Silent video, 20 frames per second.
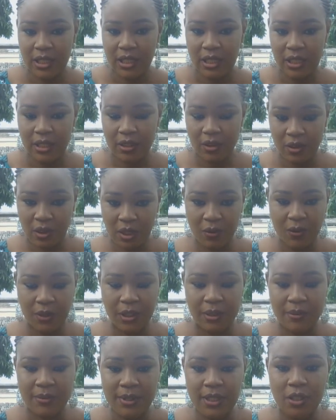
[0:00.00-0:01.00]
You get what
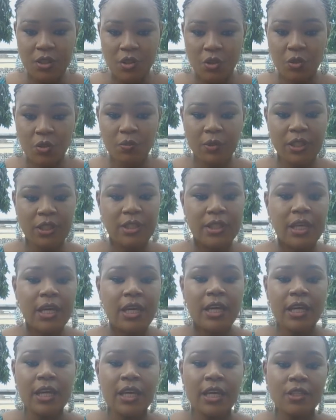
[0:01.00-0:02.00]
I'm saying? So please,
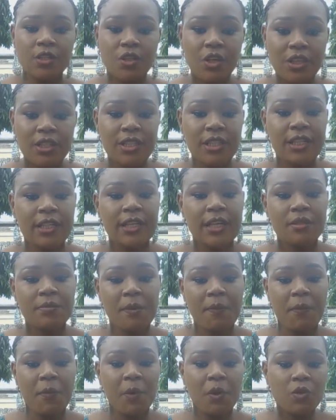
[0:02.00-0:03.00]
just in case
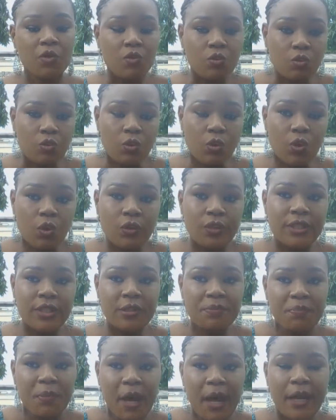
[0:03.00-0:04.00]
maybe you want to go
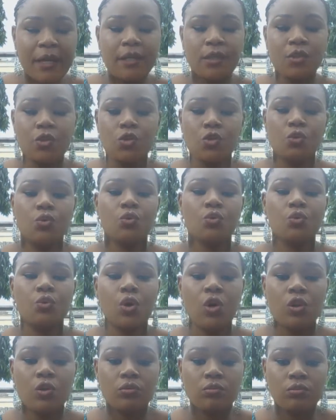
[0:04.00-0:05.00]
deeper into
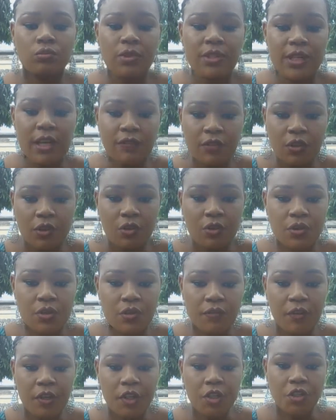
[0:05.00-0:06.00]
staphylococcus
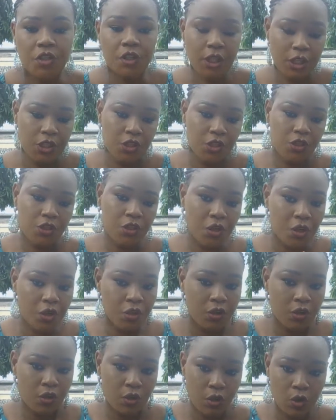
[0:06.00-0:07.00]
infection, you can just
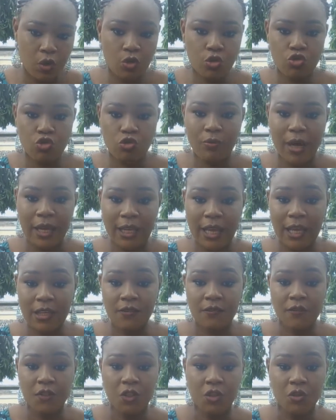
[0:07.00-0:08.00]
go through my
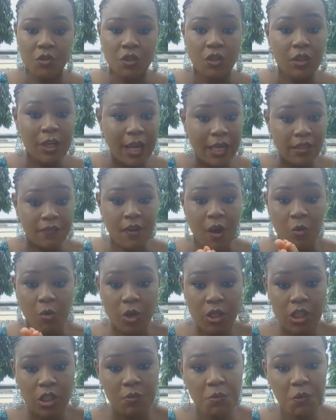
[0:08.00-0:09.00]
last video. That's if you are
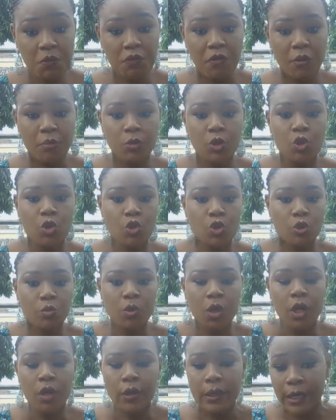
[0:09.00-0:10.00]
watching me from YouTube,
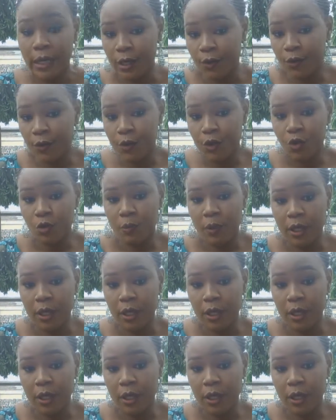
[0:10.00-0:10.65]
you can go into